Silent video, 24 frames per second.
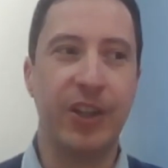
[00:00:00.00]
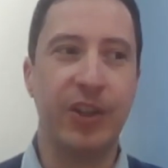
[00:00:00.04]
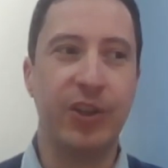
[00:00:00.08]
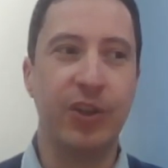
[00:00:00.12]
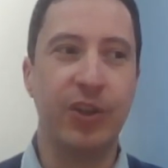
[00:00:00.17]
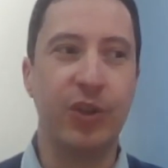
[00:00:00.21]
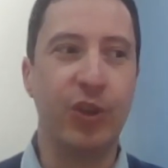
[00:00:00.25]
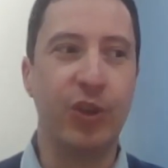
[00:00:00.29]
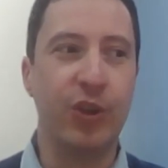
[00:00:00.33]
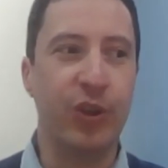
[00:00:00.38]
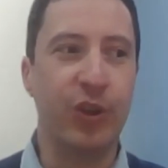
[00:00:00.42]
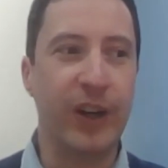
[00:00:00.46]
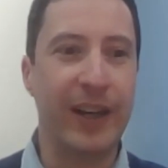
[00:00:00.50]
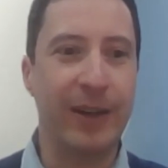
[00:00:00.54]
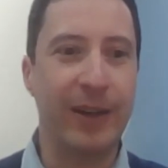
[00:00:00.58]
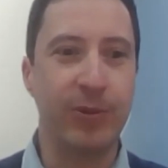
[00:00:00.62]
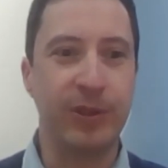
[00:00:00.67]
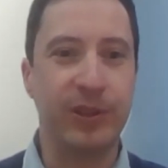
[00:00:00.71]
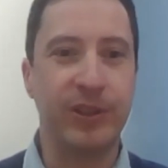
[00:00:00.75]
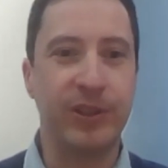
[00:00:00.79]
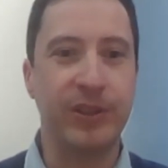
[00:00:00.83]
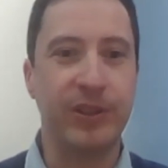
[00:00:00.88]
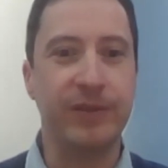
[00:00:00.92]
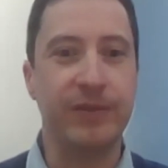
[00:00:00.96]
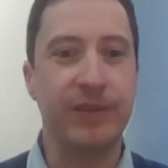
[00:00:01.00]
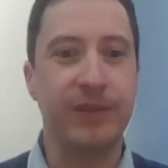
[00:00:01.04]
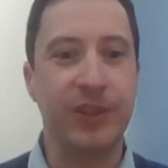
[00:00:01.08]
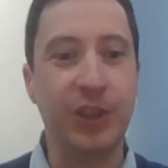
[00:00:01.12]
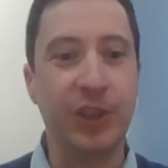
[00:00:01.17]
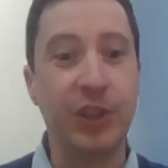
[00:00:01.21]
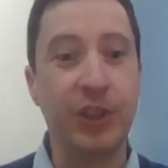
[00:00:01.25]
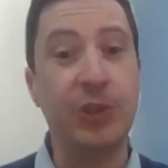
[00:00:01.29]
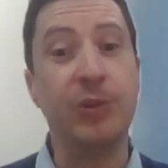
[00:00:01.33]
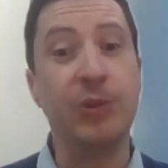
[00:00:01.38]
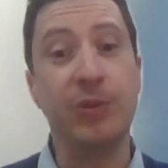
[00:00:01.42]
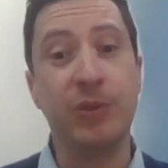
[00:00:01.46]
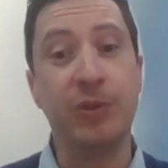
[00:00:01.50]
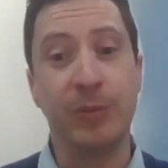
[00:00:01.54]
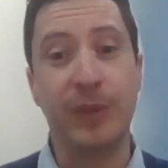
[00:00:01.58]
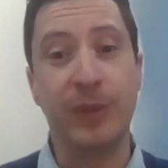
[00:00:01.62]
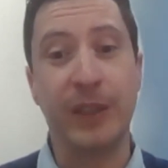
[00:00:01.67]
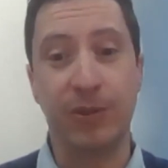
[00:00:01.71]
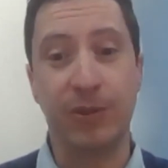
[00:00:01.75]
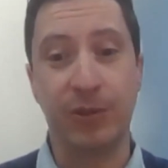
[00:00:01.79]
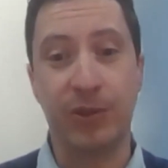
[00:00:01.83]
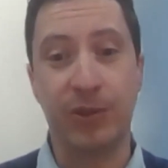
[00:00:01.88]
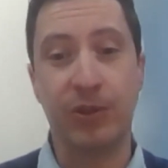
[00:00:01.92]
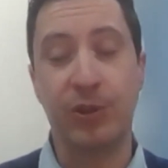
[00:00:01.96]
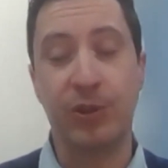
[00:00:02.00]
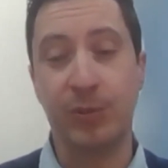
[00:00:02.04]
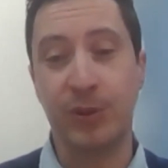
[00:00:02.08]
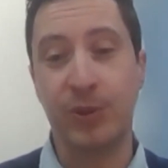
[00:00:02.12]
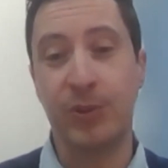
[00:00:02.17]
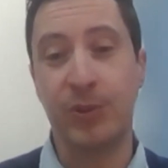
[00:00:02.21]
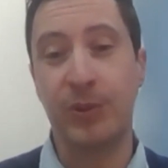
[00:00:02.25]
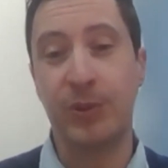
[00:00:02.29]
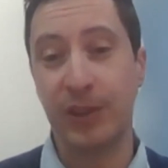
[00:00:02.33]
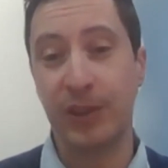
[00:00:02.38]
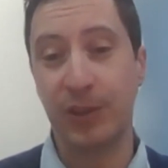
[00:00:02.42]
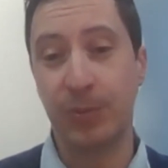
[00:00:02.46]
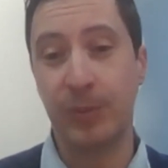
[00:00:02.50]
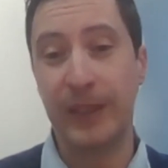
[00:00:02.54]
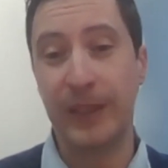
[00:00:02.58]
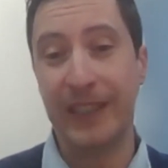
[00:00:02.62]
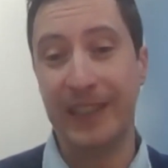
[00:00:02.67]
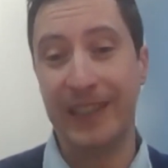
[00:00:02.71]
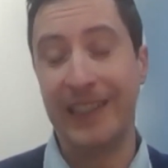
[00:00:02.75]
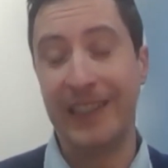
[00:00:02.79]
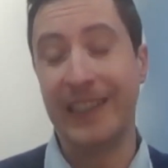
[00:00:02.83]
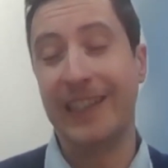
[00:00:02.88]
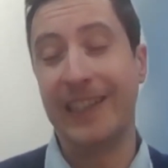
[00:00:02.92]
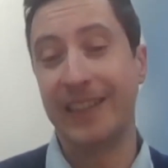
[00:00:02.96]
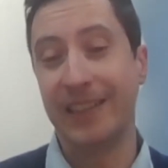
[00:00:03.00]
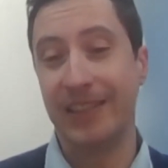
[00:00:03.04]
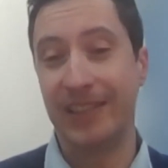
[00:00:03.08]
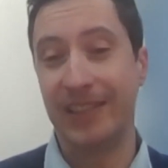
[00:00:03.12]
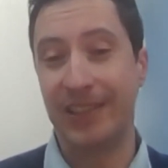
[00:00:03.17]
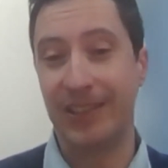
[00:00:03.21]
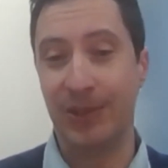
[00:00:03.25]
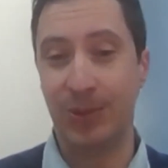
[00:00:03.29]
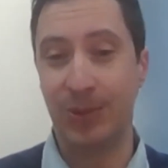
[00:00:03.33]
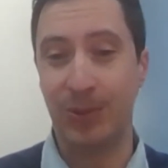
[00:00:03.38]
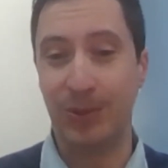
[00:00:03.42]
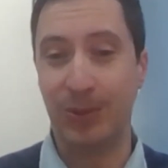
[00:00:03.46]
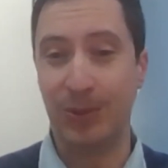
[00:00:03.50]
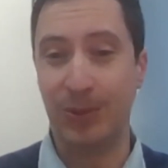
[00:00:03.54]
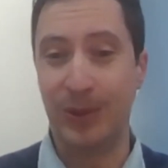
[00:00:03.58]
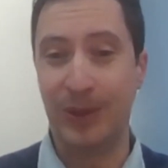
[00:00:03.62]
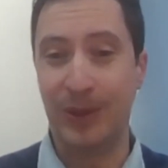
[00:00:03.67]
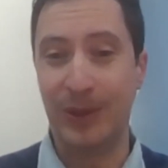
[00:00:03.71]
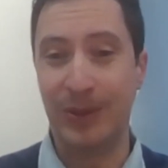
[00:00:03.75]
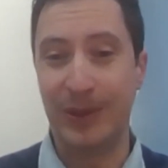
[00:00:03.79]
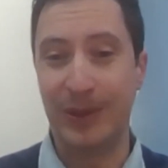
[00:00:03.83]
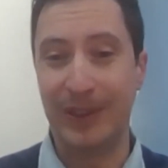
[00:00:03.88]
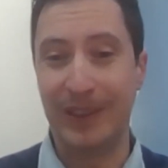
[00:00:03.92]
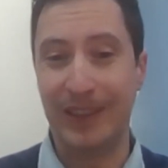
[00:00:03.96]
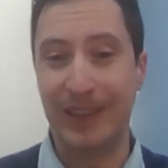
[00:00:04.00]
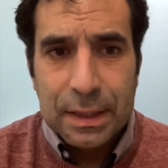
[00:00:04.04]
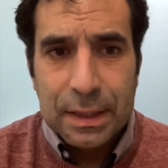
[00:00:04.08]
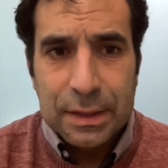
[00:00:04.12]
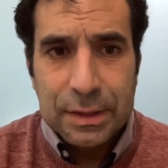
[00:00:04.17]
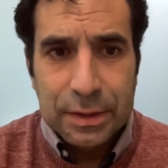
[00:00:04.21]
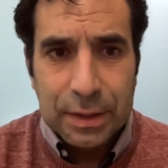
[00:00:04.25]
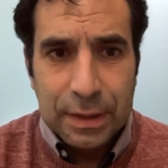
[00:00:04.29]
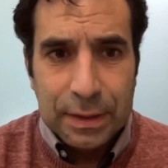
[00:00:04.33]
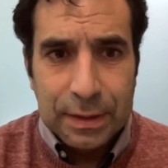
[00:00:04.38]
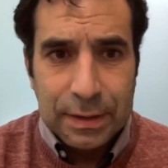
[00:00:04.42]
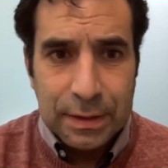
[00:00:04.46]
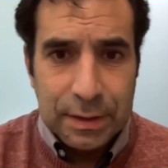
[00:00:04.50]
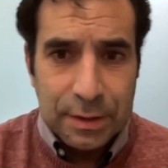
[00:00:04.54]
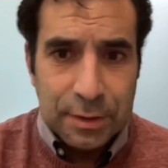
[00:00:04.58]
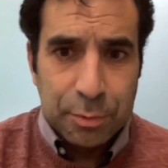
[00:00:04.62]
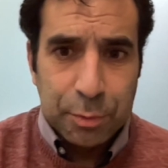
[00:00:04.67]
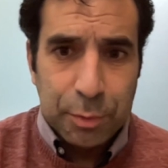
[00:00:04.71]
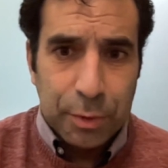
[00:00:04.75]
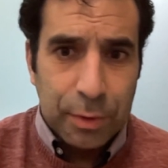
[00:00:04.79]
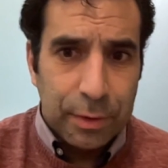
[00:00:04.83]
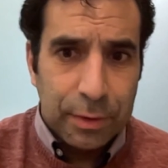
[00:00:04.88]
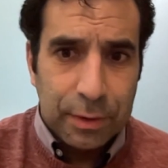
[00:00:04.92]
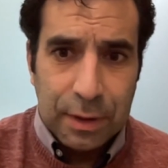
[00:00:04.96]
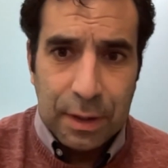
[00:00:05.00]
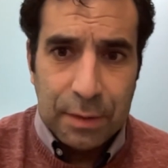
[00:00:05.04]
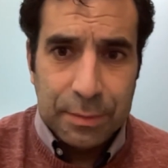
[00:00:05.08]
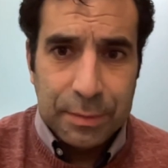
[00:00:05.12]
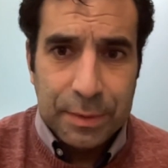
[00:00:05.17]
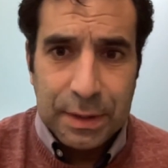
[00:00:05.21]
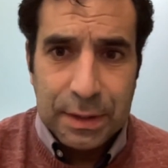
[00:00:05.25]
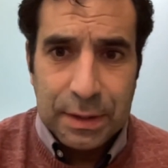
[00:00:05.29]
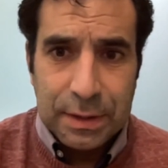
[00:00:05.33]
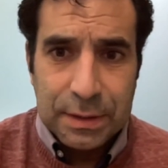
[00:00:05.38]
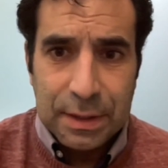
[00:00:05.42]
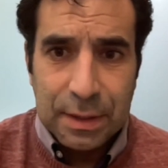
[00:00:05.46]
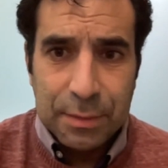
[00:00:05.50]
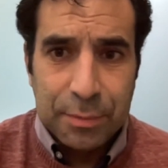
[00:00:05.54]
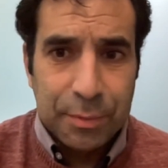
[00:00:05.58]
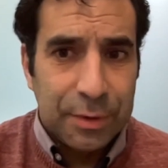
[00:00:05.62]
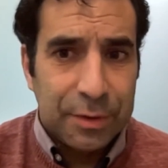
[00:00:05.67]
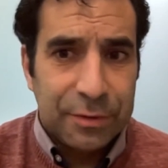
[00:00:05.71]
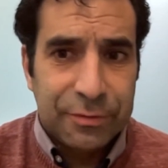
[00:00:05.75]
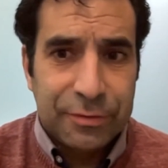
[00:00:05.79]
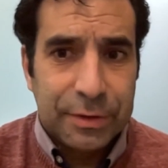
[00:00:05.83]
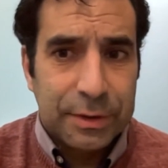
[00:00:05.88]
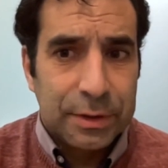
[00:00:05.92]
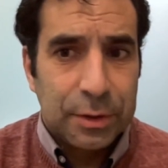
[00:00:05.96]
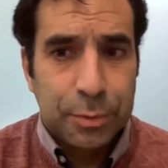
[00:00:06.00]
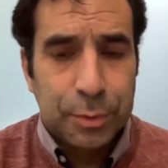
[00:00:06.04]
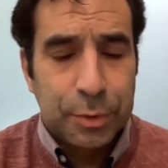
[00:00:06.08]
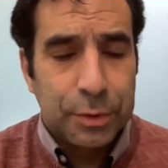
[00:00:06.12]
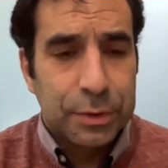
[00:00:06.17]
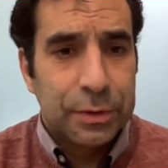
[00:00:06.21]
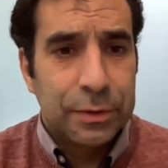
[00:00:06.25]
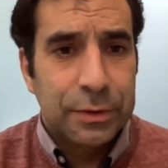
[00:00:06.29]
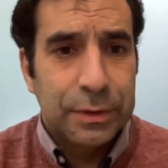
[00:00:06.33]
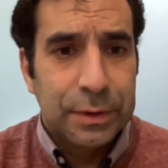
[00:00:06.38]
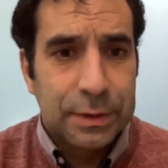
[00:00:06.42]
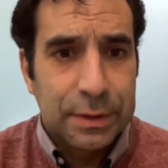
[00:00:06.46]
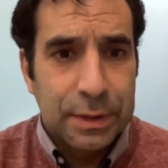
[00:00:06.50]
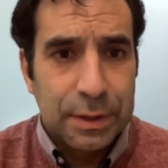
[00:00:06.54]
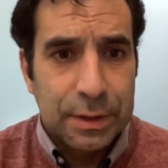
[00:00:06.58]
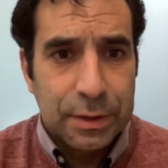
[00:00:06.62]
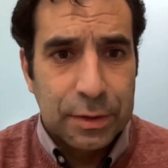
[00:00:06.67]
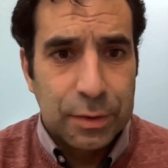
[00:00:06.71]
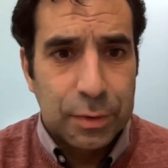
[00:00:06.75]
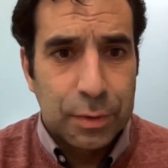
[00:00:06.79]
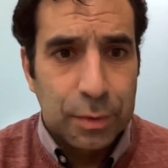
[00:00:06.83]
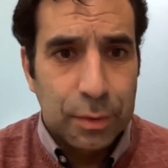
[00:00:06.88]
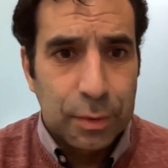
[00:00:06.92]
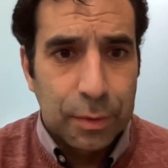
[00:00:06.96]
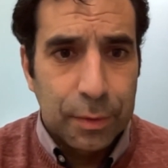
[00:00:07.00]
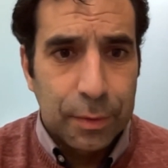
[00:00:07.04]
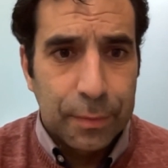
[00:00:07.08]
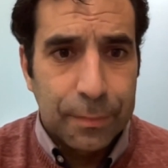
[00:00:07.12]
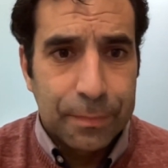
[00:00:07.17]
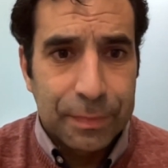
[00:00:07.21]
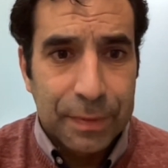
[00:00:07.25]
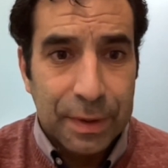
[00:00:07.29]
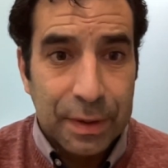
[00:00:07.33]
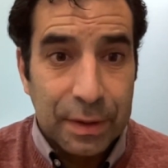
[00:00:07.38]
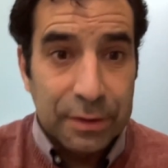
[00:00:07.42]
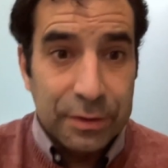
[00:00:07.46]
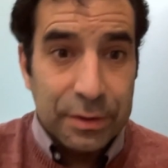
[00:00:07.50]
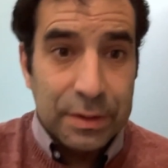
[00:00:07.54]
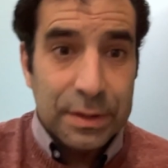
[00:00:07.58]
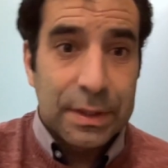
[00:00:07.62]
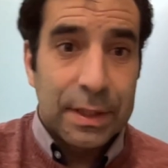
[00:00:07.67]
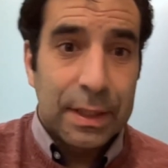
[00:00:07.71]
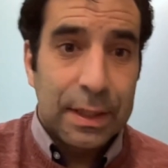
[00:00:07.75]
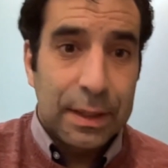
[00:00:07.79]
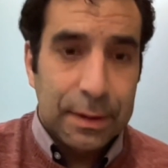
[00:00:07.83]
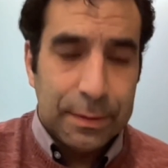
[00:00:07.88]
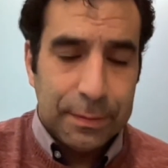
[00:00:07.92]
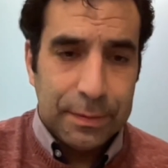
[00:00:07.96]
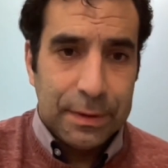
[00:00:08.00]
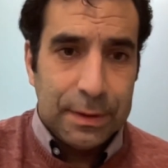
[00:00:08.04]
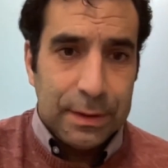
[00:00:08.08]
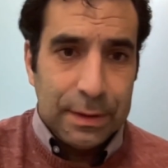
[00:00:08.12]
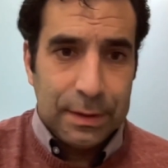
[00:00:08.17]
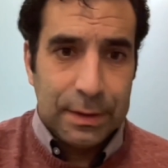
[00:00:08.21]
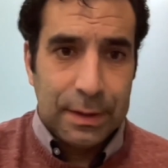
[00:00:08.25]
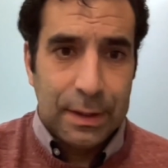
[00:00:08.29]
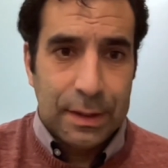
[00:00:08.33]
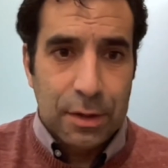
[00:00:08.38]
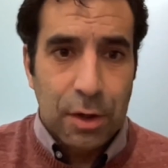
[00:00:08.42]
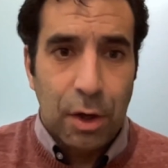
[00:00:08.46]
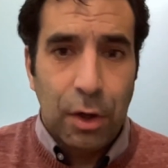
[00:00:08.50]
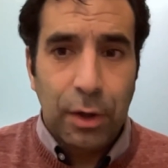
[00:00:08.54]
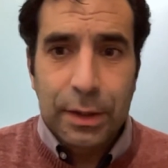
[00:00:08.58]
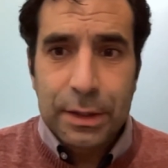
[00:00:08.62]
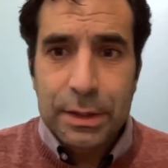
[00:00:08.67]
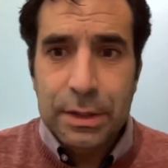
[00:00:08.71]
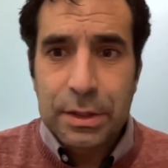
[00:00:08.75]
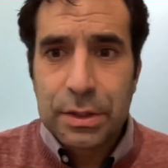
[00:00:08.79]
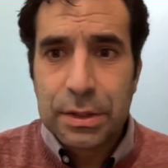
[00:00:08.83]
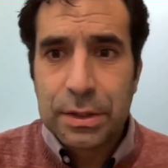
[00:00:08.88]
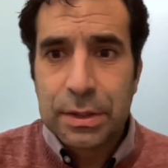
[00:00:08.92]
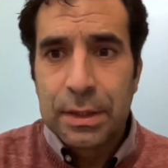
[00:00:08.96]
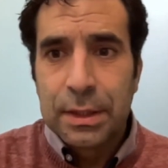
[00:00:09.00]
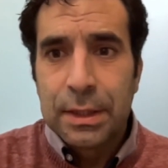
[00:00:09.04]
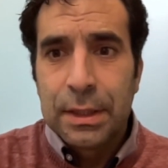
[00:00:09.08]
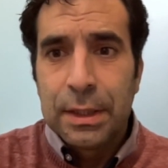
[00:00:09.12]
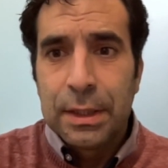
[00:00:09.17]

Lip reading: know how to use the microscope to explain the analysis we were doing. This program is a perfect opportunity to increase the knowledge